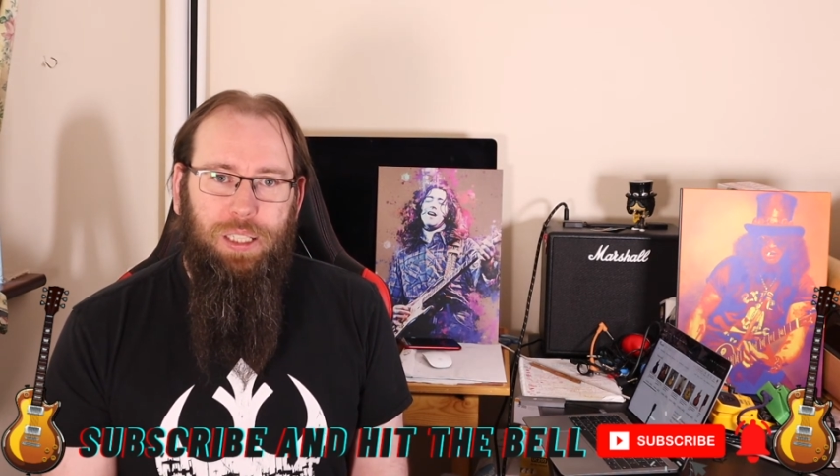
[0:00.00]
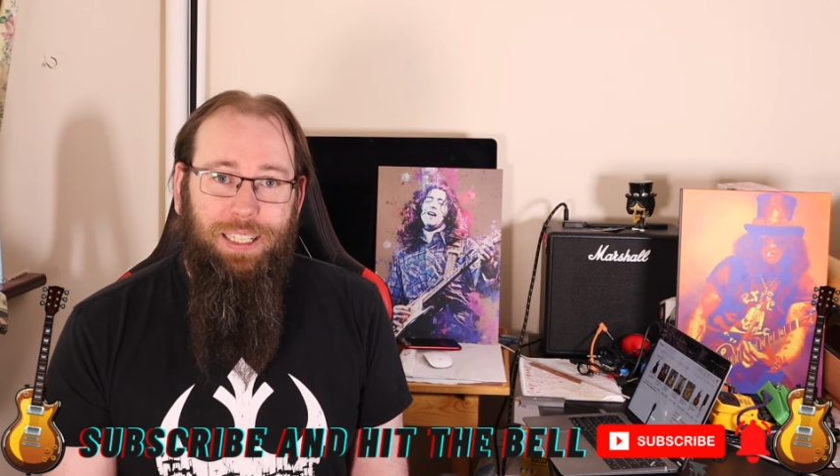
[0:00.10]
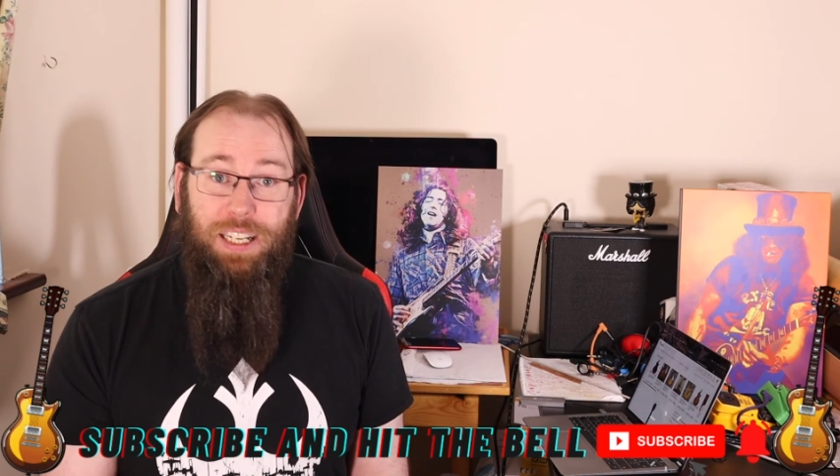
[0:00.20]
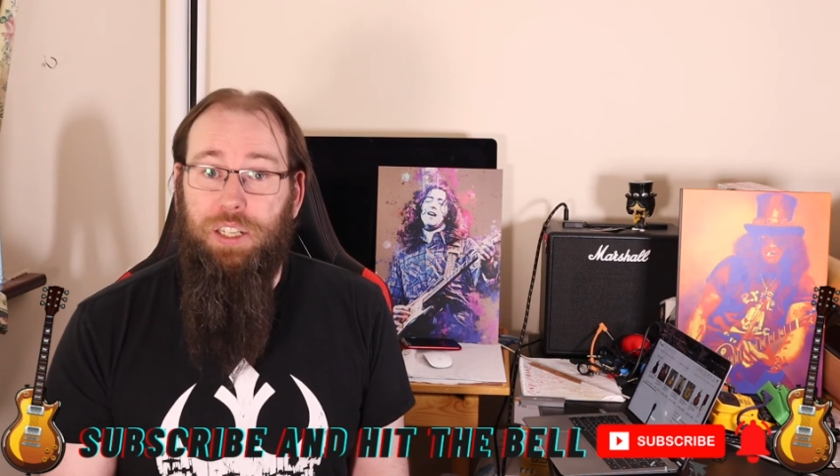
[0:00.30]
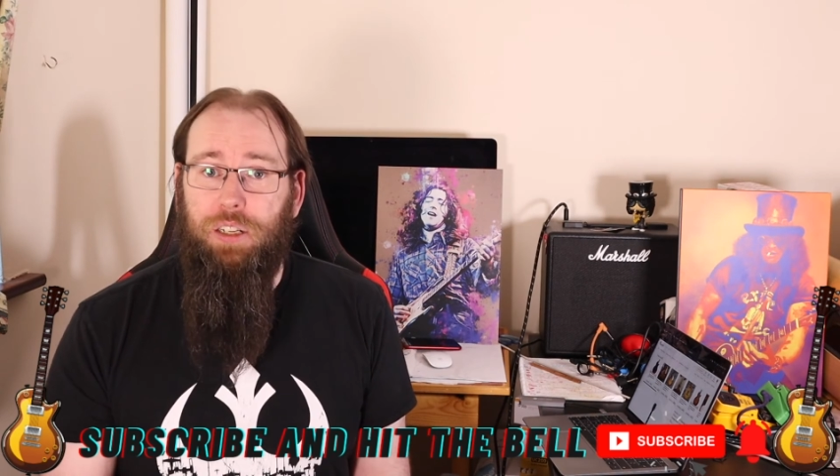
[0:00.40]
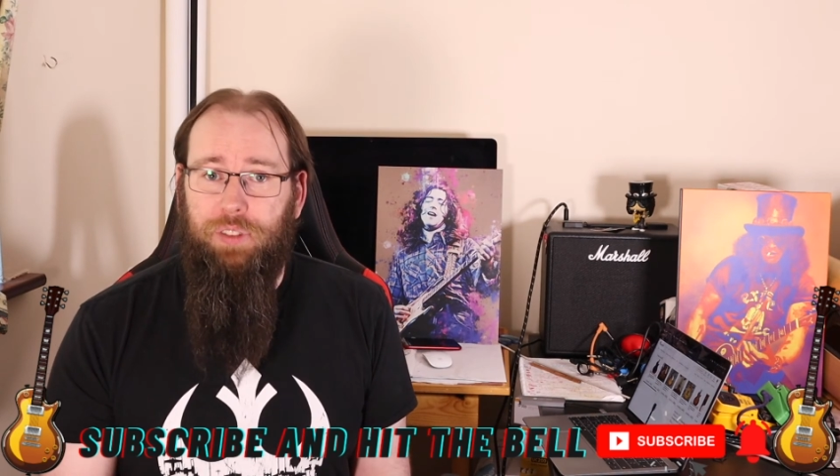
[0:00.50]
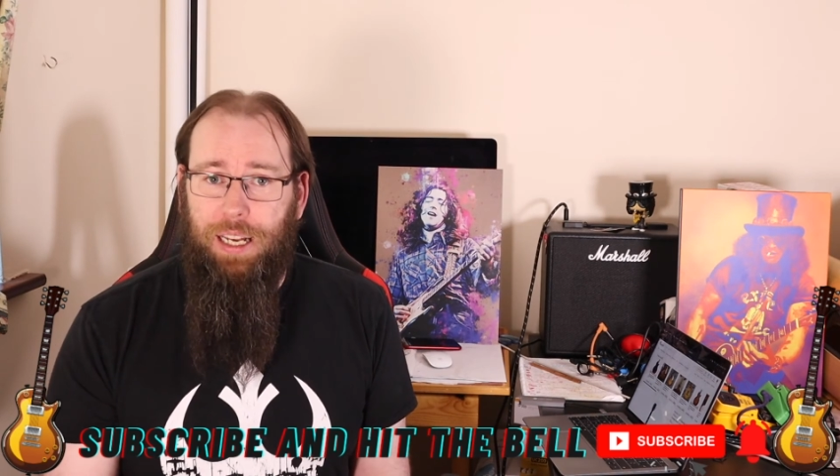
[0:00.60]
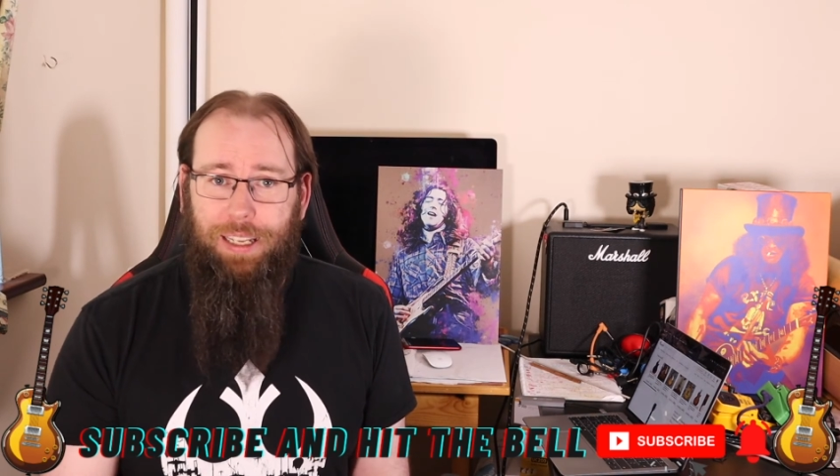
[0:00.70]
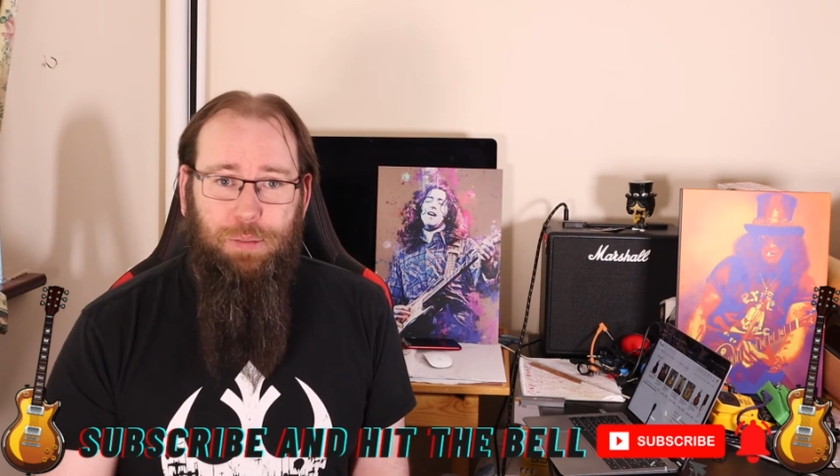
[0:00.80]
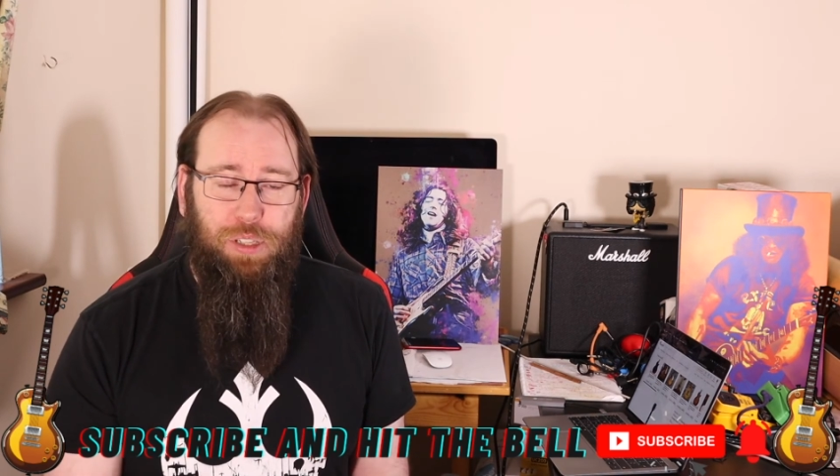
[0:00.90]
initiative
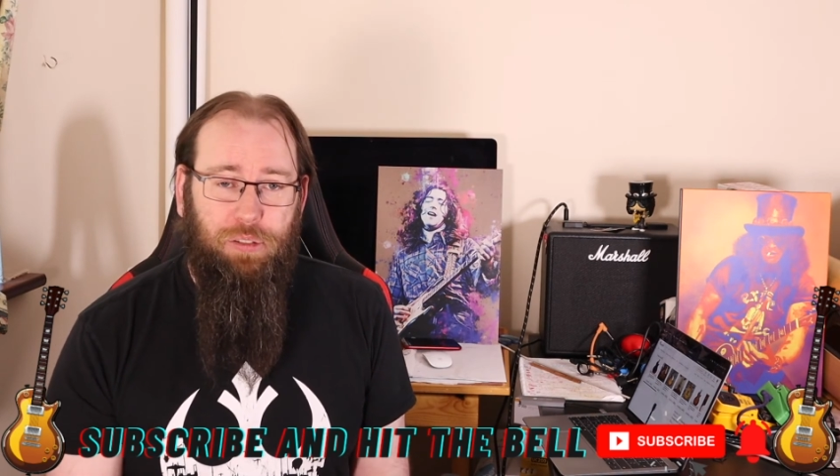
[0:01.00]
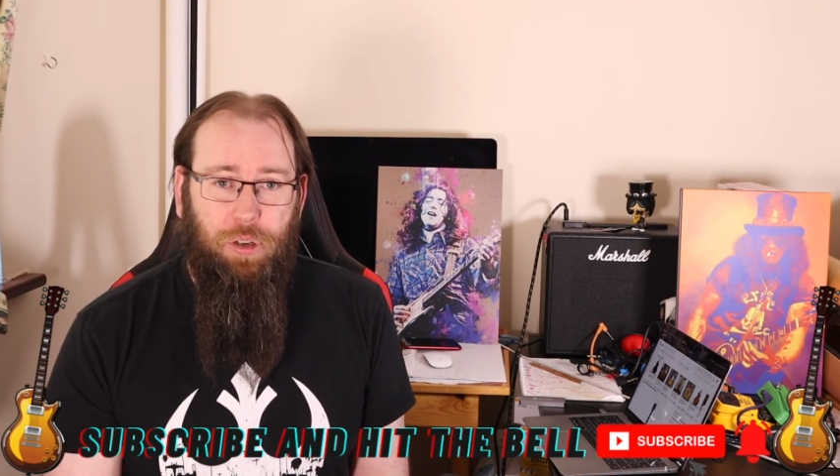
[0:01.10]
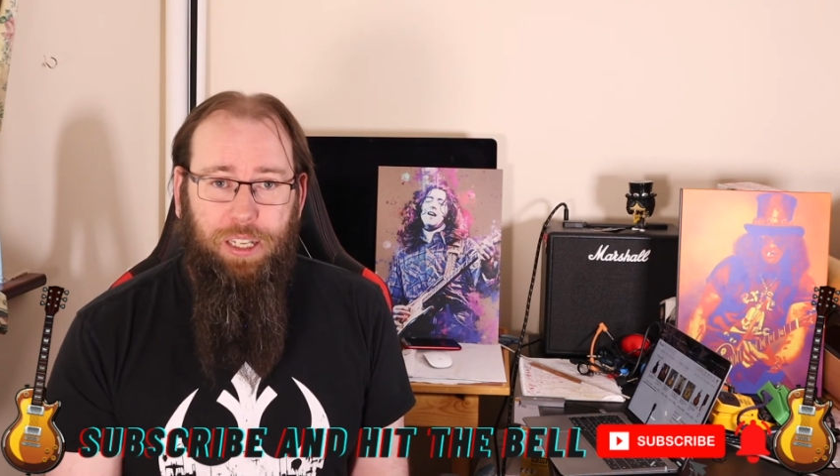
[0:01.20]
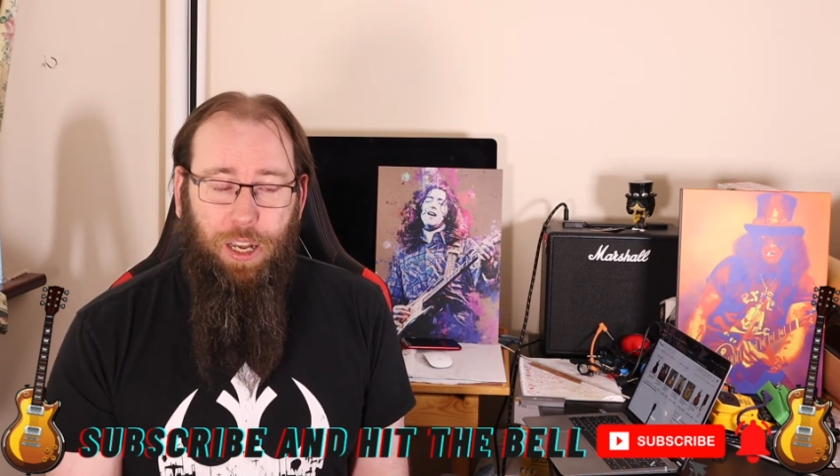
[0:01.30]
that Gibson are running.